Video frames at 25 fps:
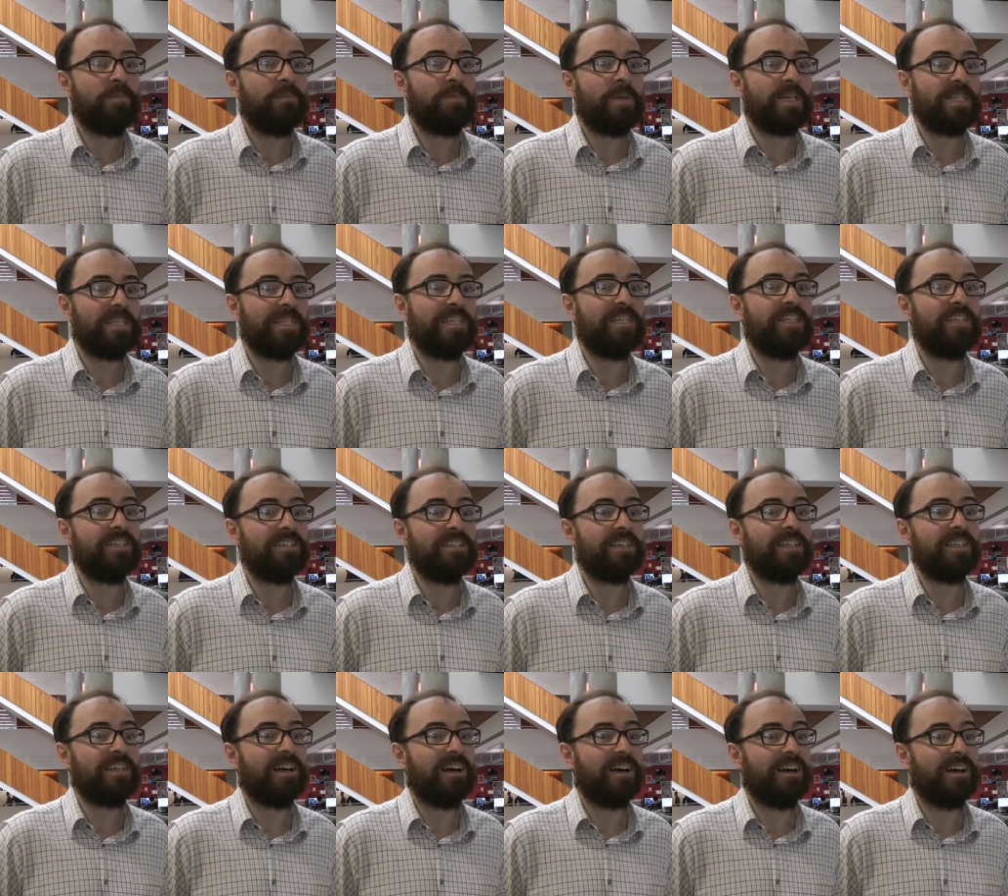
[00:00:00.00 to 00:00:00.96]
basically
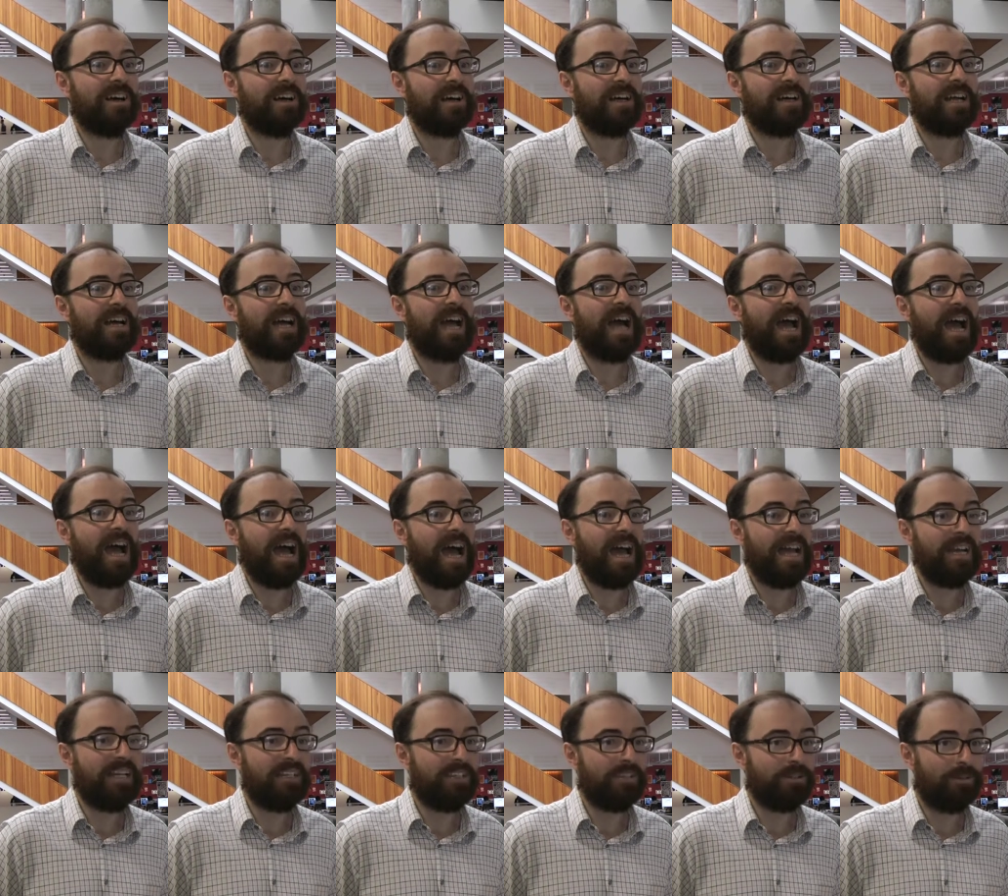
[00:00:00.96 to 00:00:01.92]
using our
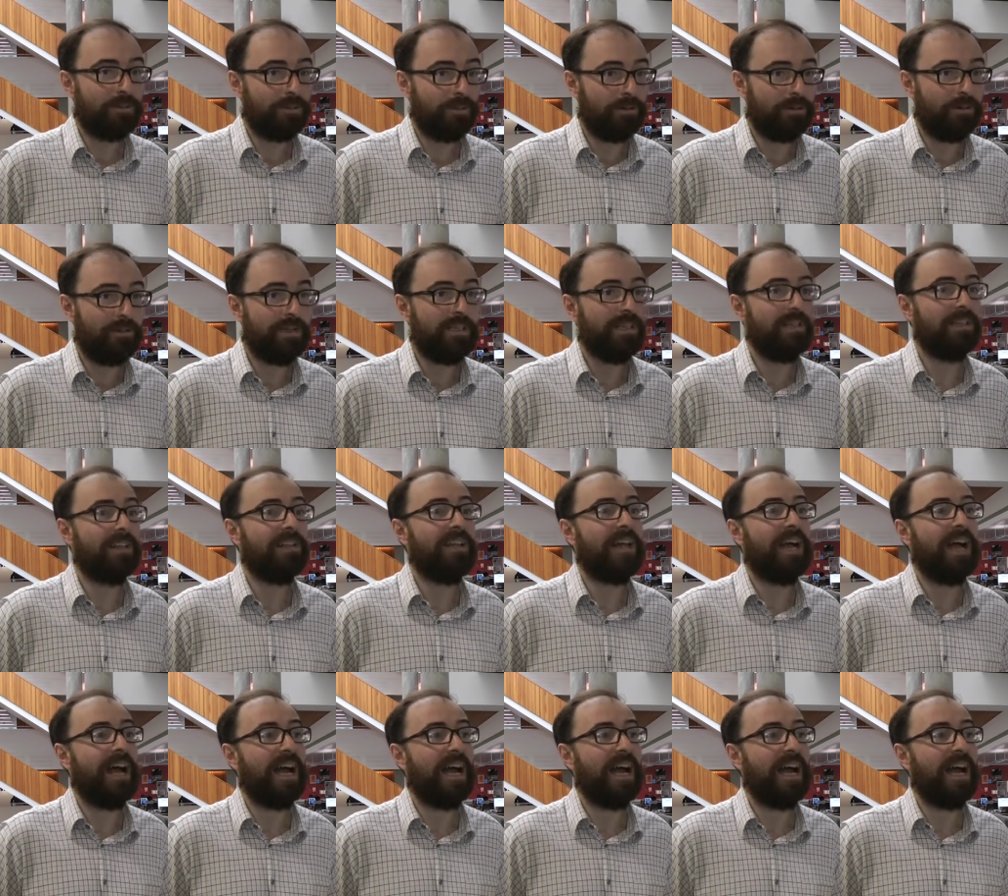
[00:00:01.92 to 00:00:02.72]
editorial